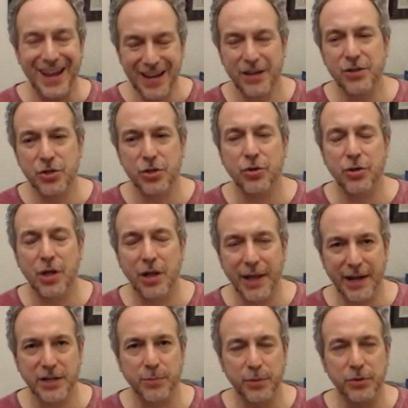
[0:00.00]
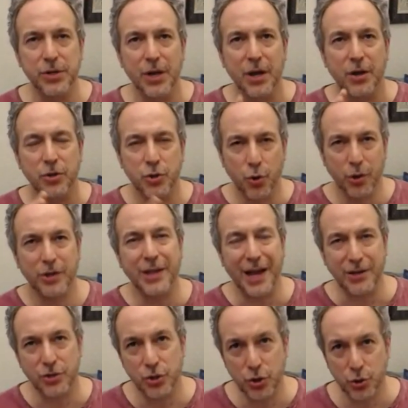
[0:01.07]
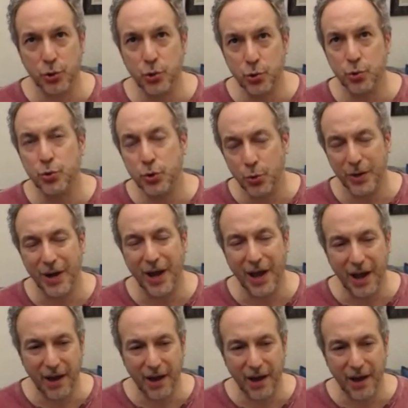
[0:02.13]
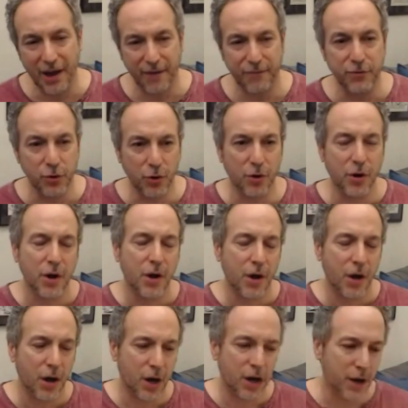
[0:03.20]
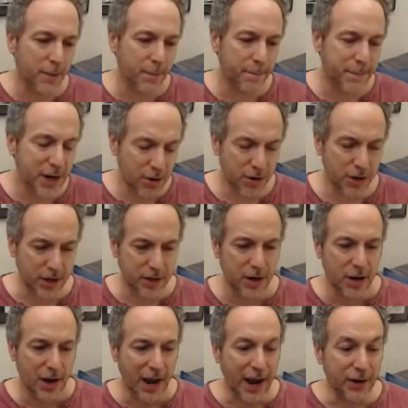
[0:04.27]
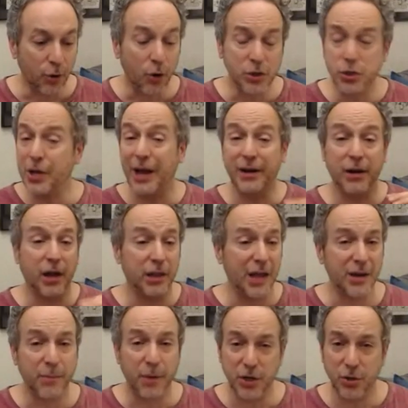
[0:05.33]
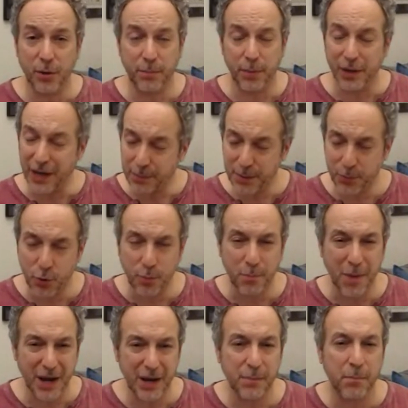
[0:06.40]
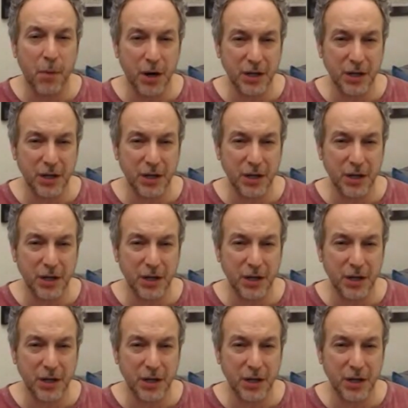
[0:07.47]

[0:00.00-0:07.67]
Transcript: into collectibles during that two two and a half year um, period. And also, you had a lot of money, a lot of people who made money in